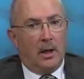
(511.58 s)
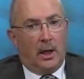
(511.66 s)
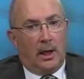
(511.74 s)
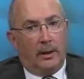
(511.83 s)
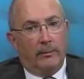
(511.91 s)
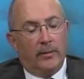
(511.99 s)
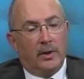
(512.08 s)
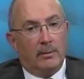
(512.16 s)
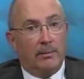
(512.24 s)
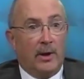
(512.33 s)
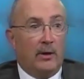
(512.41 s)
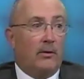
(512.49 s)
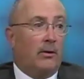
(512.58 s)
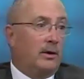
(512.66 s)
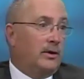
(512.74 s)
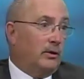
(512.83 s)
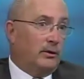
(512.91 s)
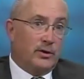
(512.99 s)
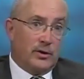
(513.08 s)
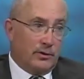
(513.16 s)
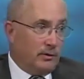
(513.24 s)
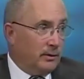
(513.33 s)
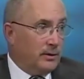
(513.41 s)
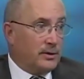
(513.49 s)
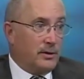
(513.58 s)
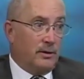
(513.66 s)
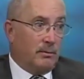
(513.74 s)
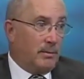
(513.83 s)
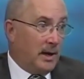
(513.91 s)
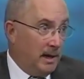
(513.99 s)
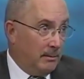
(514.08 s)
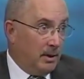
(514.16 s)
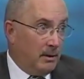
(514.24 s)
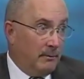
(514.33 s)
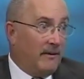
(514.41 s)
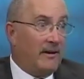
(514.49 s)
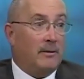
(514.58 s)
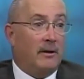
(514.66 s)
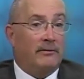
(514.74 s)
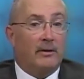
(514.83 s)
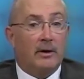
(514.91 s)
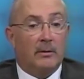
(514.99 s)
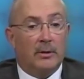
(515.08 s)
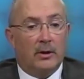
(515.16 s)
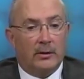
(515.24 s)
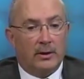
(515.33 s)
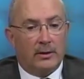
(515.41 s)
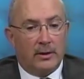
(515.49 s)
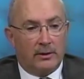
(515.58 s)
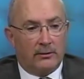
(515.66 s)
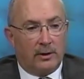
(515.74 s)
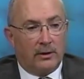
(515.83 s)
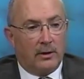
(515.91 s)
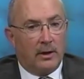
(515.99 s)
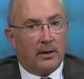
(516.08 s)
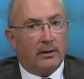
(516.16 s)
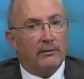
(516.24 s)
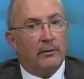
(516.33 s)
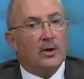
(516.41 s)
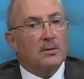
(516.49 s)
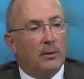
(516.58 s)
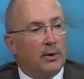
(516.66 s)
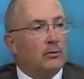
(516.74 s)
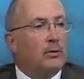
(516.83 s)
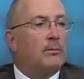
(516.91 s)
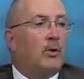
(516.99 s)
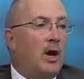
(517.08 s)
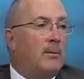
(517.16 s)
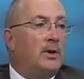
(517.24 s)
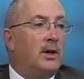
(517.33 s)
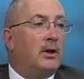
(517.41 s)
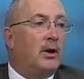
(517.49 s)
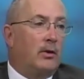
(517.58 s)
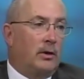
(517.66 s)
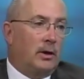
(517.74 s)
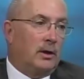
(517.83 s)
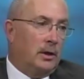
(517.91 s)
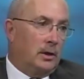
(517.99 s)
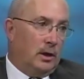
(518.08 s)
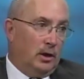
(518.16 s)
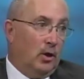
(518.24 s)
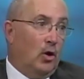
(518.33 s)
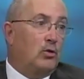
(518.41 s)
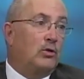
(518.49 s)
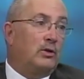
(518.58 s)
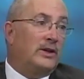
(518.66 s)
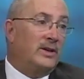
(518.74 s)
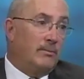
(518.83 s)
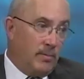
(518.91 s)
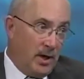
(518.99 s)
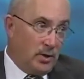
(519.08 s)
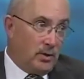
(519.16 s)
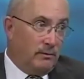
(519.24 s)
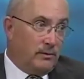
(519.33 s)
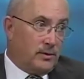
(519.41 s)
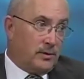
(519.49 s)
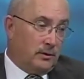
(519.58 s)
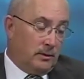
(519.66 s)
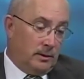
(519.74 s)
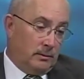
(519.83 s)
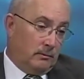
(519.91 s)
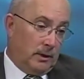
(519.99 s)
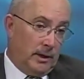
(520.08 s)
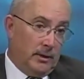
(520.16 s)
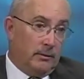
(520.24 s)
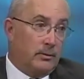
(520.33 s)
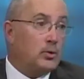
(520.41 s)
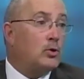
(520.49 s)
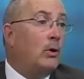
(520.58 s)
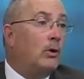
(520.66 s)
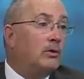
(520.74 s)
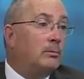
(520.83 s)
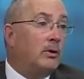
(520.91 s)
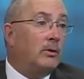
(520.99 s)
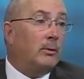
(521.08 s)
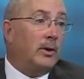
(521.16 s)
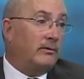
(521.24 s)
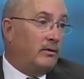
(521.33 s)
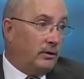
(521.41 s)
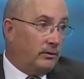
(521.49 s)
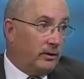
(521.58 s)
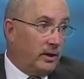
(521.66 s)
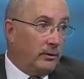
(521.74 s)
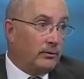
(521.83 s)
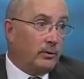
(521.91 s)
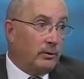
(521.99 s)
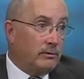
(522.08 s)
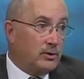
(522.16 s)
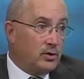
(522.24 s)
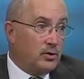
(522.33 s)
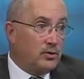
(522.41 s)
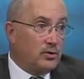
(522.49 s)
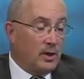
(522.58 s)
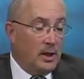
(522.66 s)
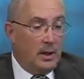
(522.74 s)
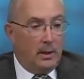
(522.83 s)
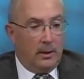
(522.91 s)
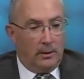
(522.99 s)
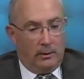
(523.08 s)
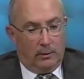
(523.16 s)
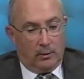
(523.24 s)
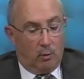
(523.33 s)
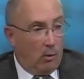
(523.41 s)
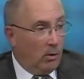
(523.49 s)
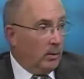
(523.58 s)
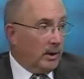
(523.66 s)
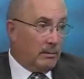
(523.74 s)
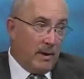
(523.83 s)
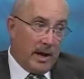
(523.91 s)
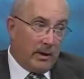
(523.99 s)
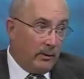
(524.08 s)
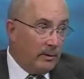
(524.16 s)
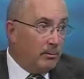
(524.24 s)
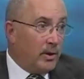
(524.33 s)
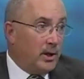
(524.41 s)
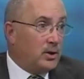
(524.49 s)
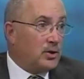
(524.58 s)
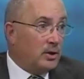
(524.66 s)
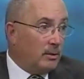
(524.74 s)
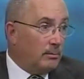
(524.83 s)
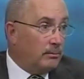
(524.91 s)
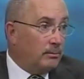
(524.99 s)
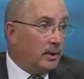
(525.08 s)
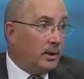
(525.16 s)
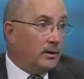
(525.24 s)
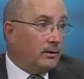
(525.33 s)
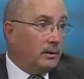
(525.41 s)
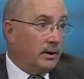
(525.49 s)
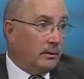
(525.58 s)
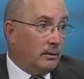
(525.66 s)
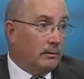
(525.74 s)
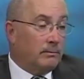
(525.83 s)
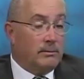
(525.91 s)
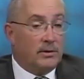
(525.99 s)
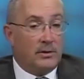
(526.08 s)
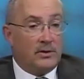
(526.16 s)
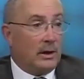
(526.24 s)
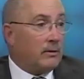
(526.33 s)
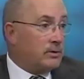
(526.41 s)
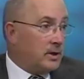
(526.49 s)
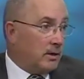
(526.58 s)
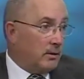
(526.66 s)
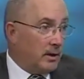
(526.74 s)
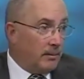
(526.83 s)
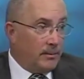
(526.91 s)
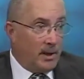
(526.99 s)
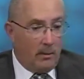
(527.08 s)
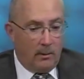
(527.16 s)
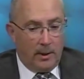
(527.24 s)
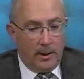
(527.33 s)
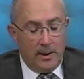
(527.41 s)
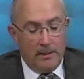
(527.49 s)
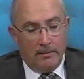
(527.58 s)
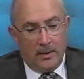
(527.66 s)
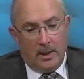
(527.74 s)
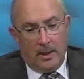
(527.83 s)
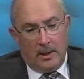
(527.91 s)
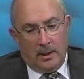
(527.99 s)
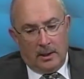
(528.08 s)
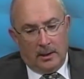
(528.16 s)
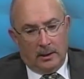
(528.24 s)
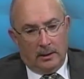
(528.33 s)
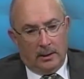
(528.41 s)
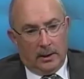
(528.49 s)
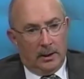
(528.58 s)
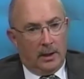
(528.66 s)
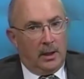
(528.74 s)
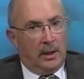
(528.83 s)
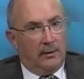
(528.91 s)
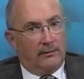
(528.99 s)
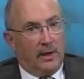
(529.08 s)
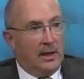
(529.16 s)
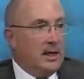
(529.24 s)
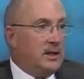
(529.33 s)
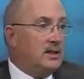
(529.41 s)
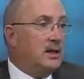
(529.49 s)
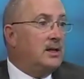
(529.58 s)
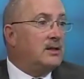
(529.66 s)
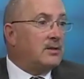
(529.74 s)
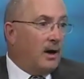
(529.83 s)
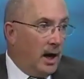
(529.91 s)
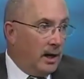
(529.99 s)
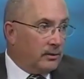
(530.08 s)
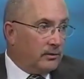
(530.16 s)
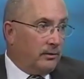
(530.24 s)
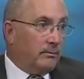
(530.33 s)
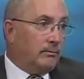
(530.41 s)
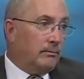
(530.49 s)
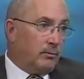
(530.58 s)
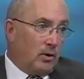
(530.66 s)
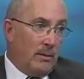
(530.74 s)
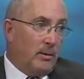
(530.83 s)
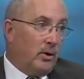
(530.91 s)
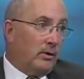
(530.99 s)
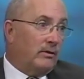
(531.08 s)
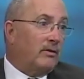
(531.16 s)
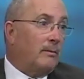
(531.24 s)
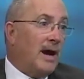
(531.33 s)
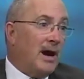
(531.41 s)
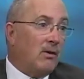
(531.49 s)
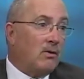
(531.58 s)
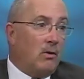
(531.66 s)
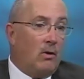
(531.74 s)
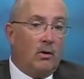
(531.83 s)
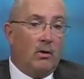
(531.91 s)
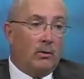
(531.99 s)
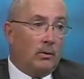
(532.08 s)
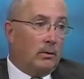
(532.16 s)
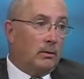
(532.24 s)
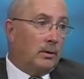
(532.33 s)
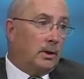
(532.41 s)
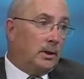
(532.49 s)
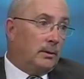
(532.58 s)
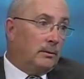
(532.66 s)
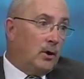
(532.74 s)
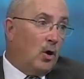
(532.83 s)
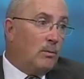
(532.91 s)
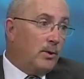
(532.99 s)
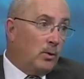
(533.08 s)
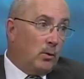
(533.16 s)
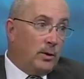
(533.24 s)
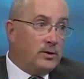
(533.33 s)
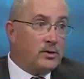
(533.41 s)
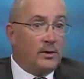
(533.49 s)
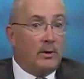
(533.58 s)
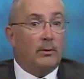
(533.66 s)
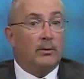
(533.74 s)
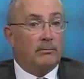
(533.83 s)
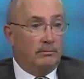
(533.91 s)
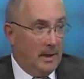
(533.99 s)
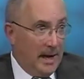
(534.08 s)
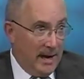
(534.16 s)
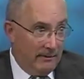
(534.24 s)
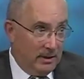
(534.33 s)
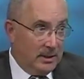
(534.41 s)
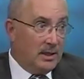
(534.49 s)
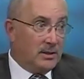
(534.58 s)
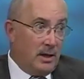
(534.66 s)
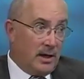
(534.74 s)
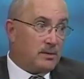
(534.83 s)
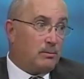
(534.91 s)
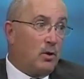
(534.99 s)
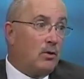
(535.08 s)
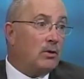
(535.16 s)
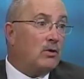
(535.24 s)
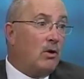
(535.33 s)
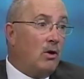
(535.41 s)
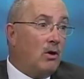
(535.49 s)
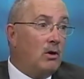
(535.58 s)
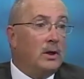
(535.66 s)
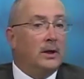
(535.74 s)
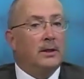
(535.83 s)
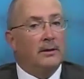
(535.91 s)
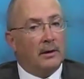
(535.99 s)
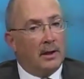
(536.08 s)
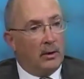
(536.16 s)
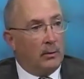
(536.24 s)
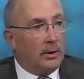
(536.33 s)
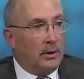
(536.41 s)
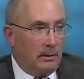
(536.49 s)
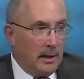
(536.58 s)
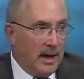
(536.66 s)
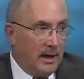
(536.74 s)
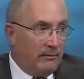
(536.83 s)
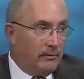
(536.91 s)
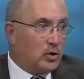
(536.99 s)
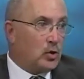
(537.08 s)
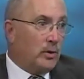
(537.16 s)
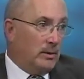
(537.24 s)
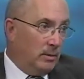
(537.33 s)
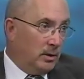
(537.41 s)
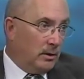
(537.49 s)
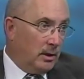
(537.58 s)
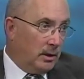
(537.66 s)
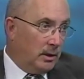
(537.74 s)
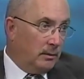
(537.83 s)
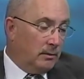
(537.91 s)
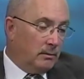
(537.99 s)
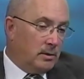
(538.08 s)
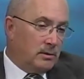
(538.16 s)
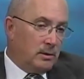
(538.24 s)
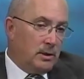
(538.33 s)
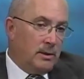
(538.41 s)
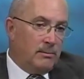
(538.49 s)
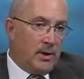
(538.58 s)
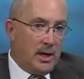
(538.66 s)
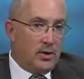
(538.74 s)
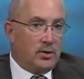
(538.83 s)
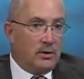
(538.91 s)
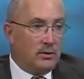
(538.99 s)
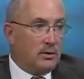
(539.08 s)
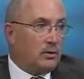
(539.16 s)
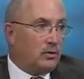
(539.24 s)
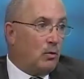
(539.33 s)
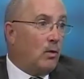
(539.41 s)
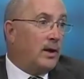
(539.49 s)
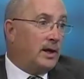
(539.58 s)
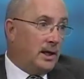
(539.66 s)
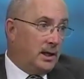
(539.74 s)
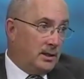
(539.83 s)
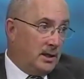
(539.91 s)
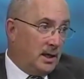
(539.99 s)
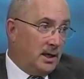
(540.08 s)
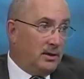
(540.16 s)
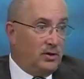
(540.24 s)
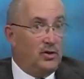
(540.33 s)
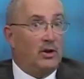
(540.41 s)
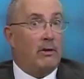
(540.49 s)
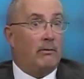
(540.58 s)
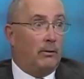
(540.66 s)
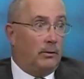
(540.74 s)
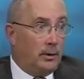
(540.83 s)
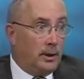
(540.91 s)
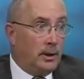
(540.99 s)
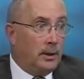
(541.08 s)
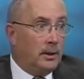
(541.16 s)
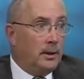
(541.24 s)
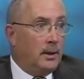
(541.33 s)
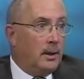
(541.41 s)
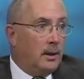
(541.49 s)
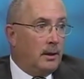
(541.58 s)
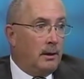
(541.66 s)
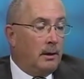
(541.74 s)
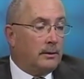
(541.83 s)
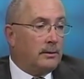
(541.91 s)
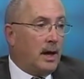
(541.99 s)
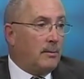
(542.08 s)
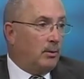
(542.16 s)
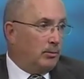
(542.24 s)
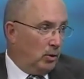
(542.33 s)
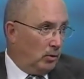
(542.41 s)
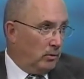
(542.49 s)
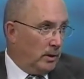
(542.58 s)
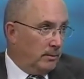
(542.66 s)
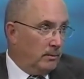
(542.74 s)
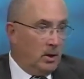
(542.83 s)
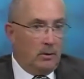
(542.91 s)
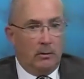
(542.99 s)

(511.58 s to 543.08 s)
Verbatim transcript: Um, depending on your insurance and your payment av availability and things like that, the first place would probably be to go to a local inpatient facility. Right here in Salisbury, we have Hudson Health Services. There's Warwick Manor Inpatient up uh, near Secretary, Secretary, up that way. Mm -hmm. And uh, if they need detox from primarily from alcohol or uh, opioids, they would have a detox protocol. Then they would have treatment. And inpatient is a 28-day generally uh, type of program.